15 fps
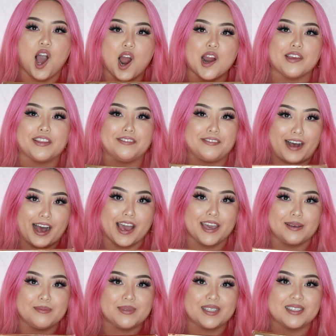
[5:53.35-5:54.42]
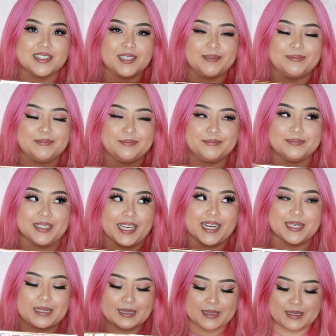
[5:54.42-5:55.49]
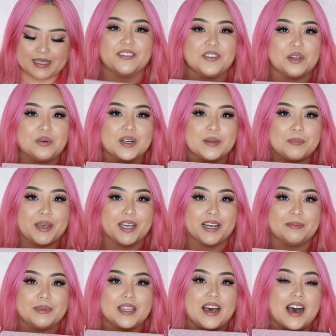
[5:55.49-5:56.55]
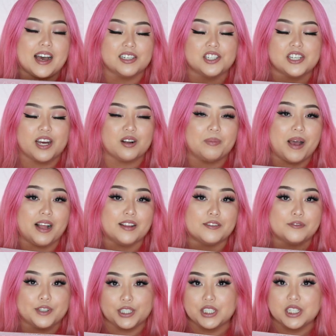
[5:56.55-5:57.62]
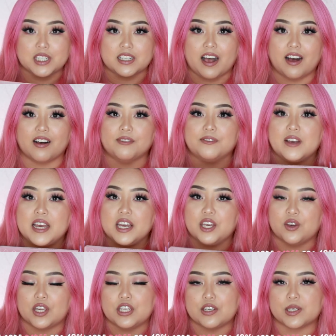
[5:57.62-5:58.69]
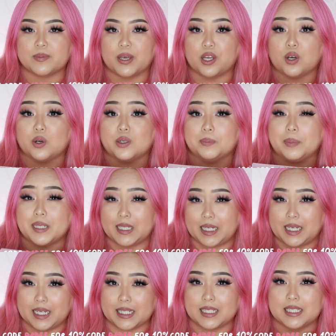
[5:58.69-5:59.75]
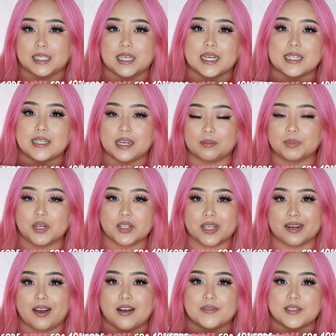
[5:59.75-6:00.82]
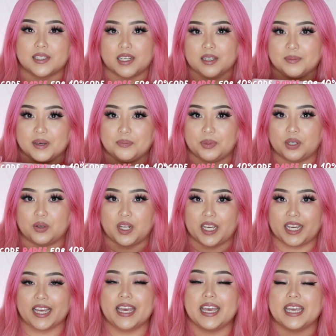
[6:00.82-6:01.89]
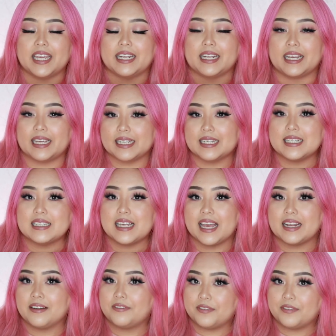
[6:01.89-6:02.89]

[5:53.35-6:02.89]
are the vibes. Yes. If you want to pick up the eyeshadow palette for yourself, you can use my code PD to get 10% off Sigma Beauty. It is an